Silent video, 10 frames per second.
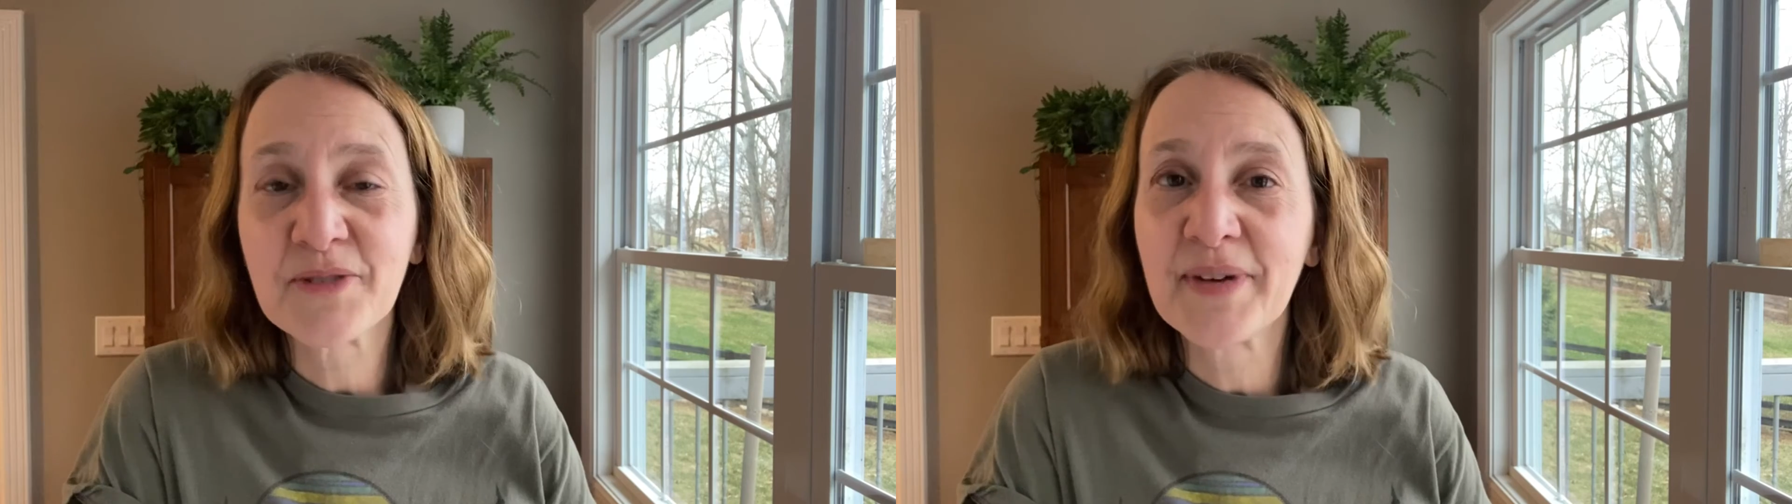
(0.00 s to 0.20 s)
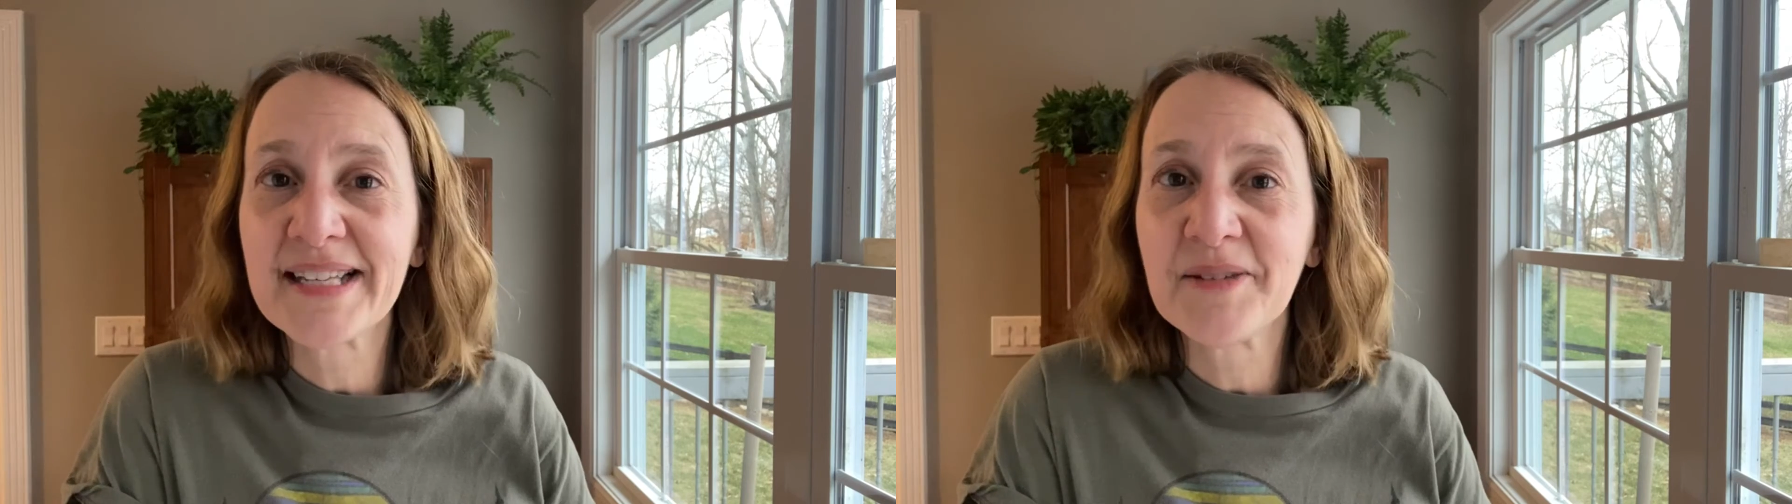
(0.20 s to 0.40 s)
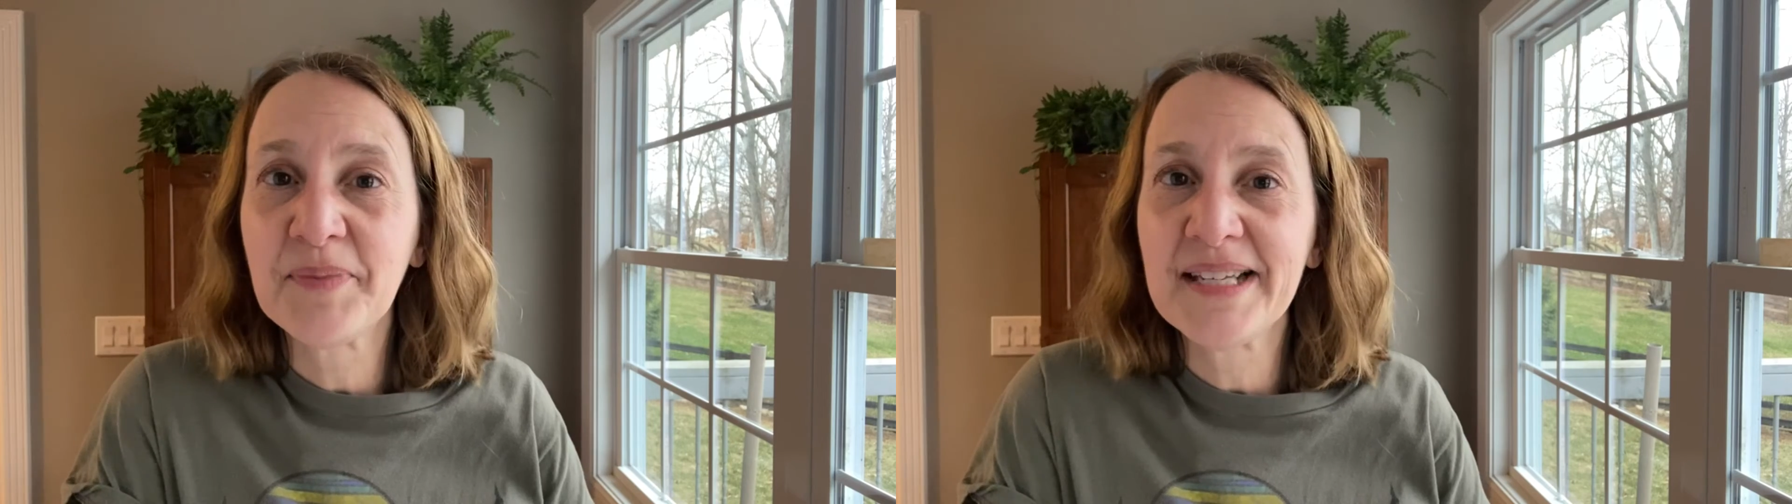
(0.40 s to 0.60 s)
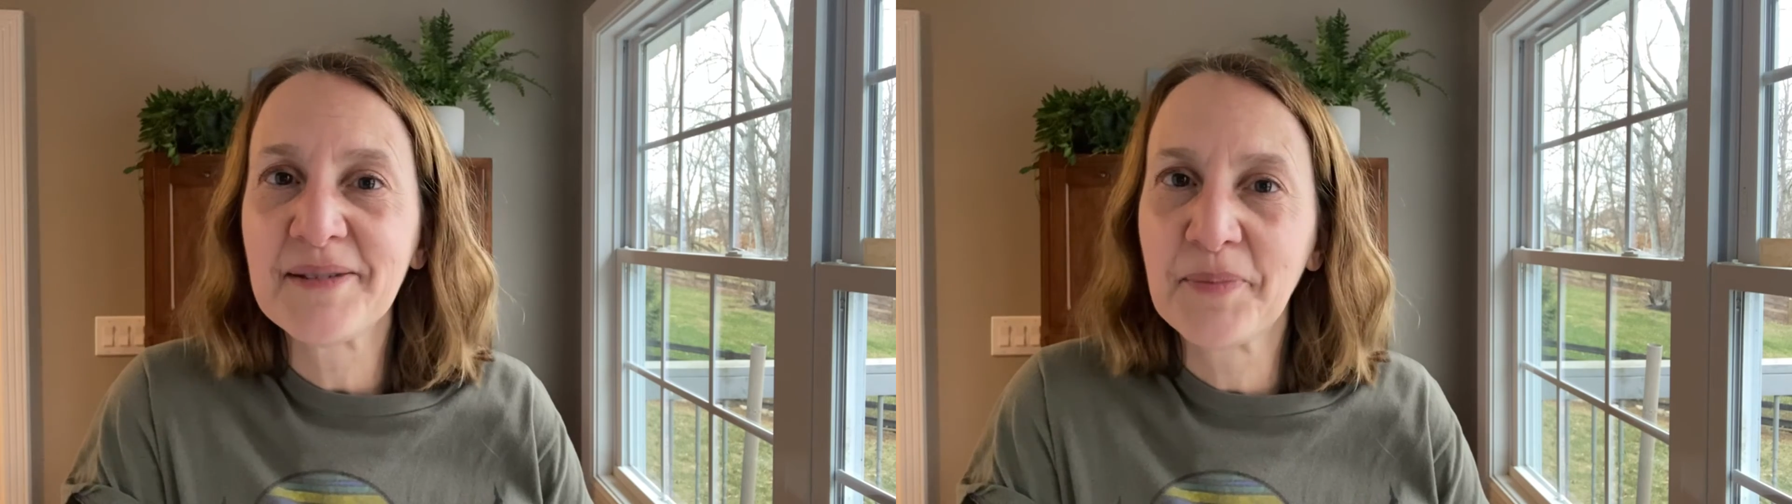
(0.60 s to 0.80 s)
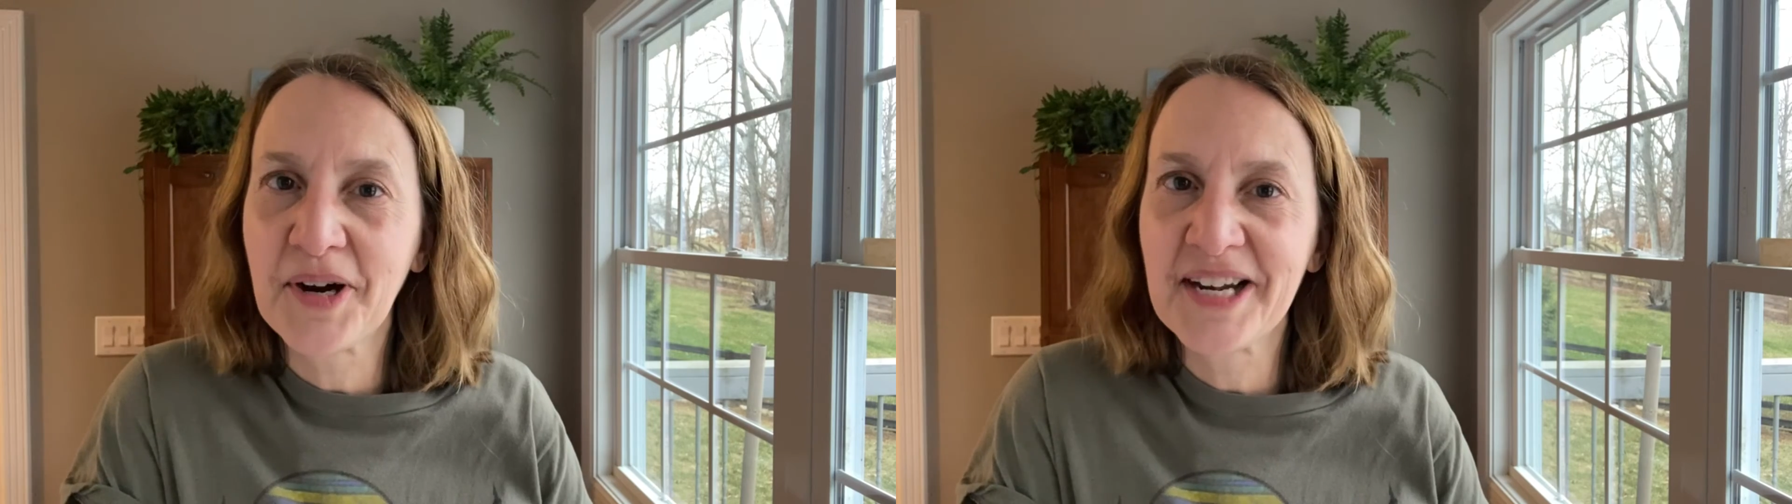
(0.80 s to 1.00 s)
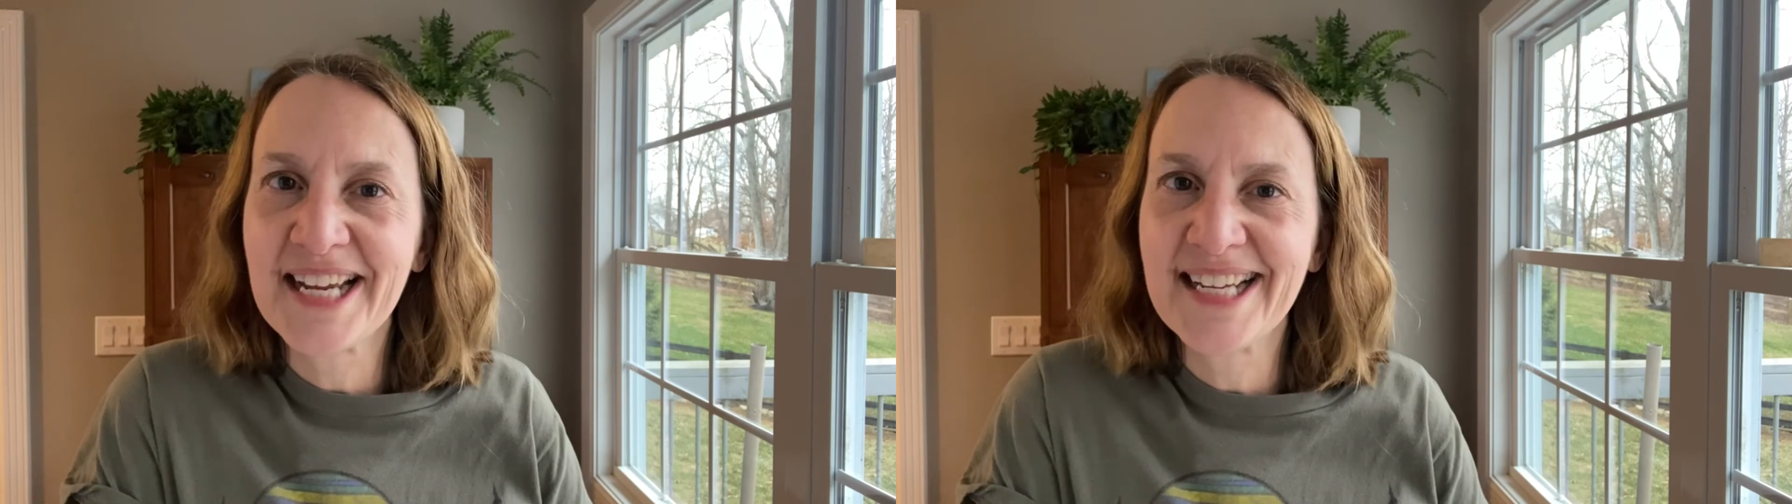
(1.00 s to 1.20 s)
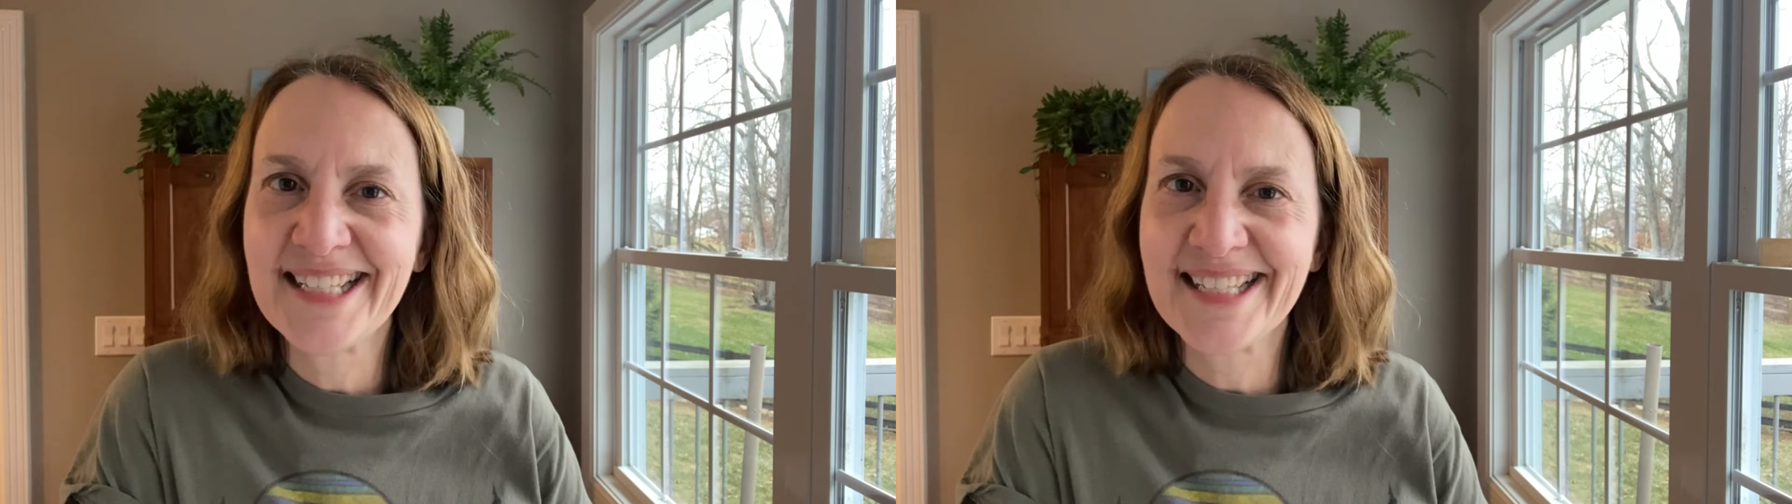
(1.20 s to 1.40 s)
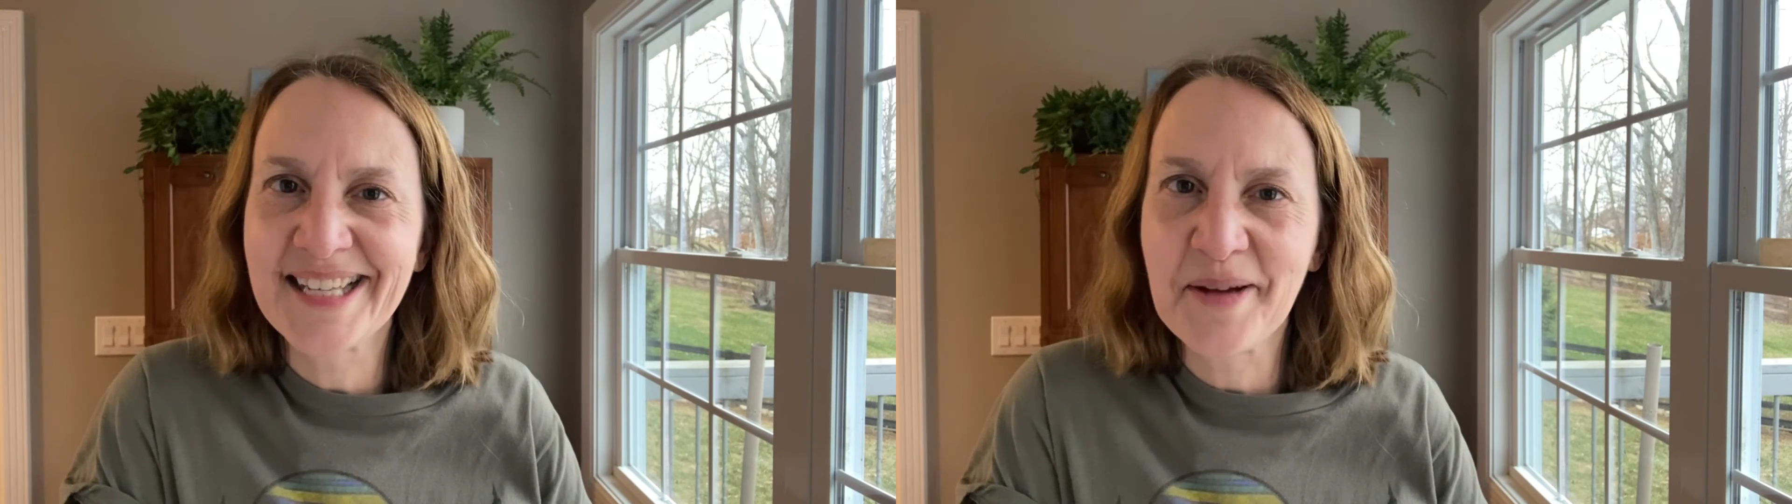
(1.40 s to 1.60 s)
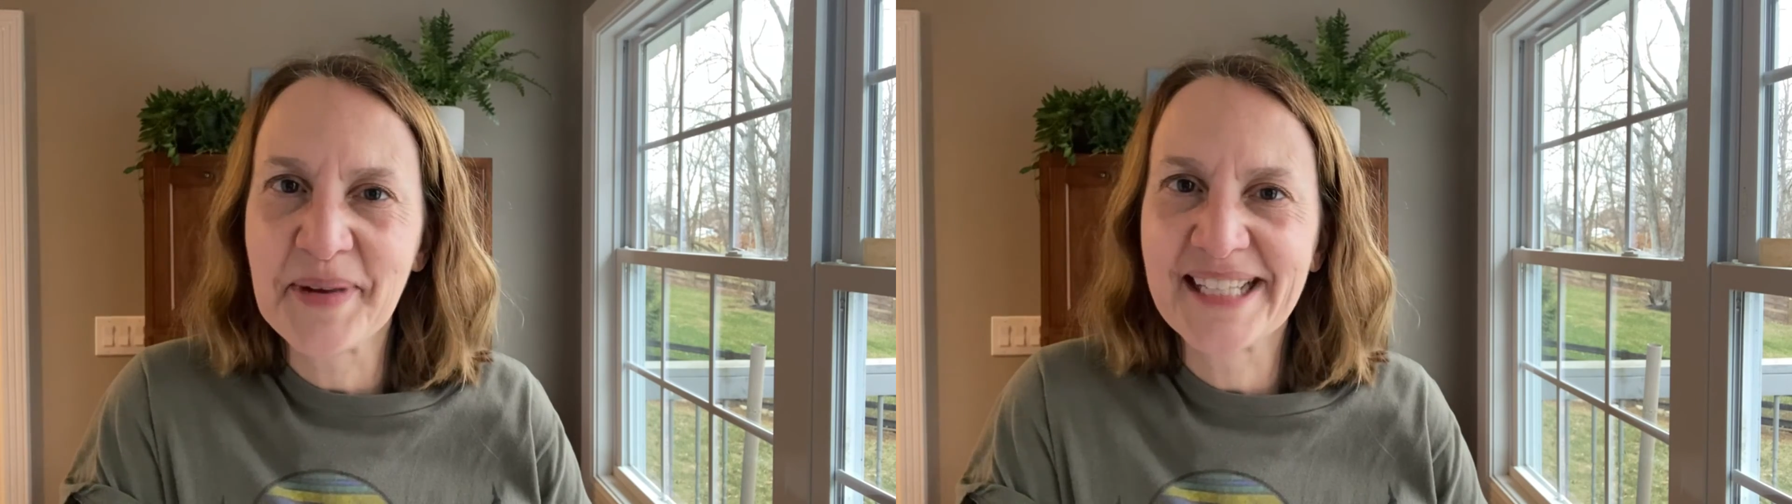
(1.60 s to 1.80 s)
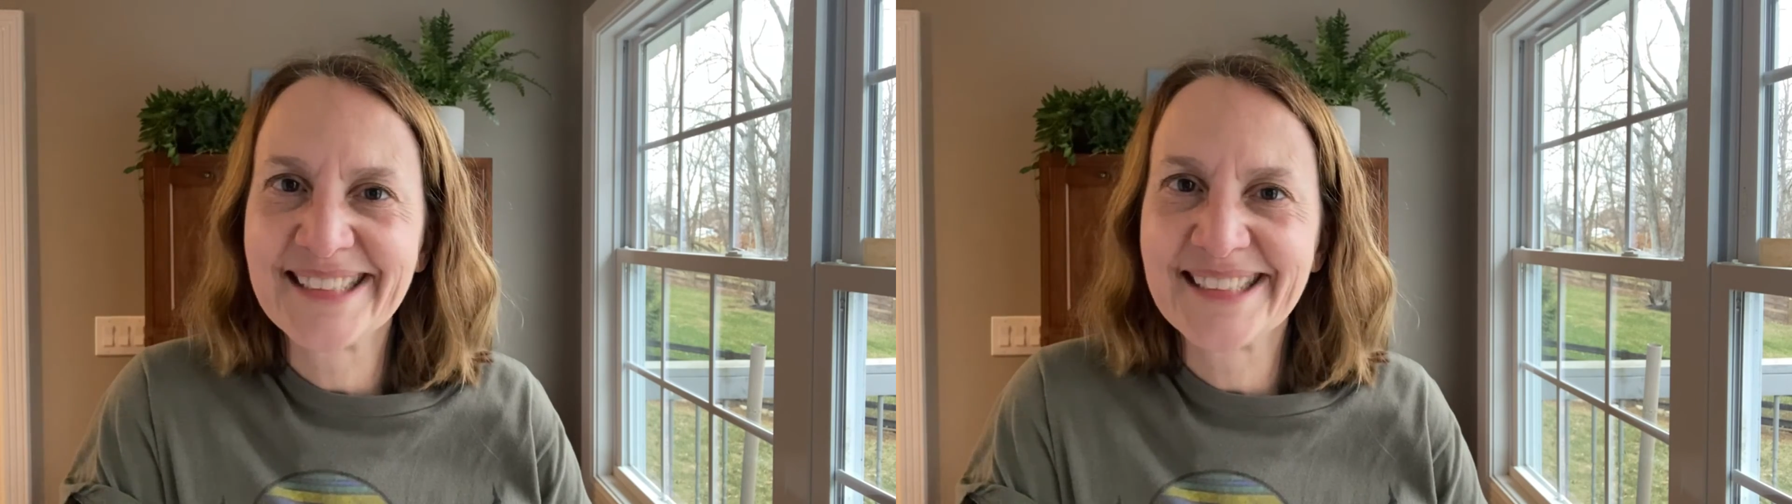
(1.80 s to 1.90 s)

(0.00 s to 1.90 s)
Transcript: recipes, and party ideas coming.